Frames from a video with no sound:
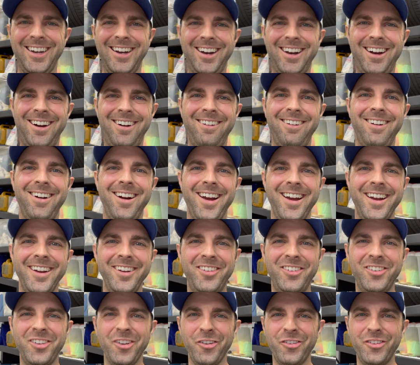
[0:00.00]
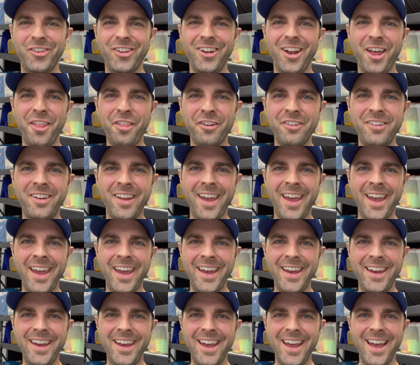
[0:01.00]
All right, so it's another
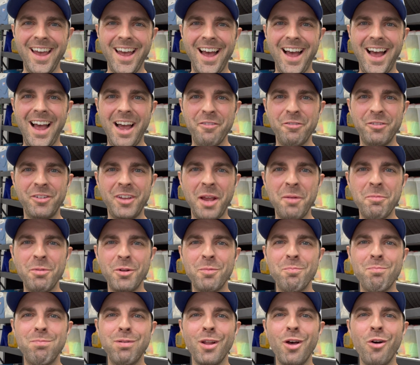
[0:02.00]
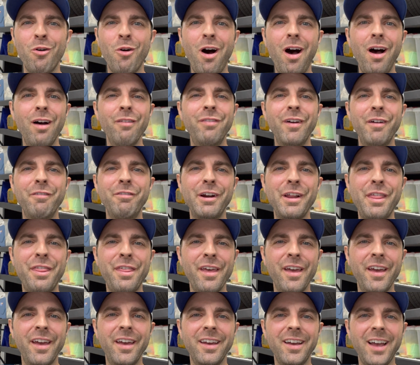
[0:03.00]
day. I was able to blow off
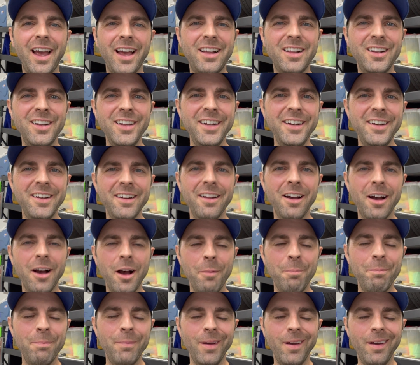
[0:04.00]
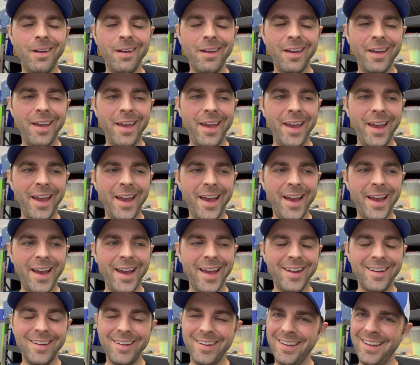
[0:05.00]
everything. I cleaned it up,
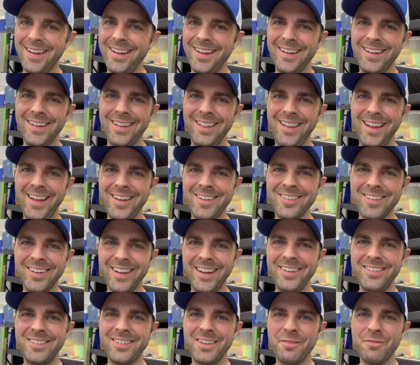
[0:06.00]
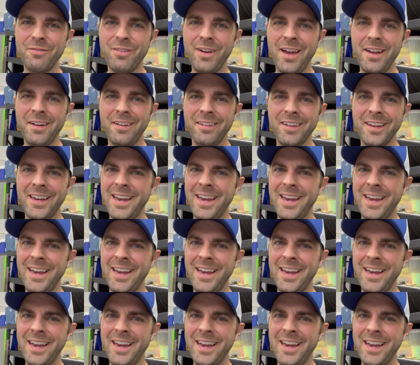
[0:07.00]
and let's lay some vinyl.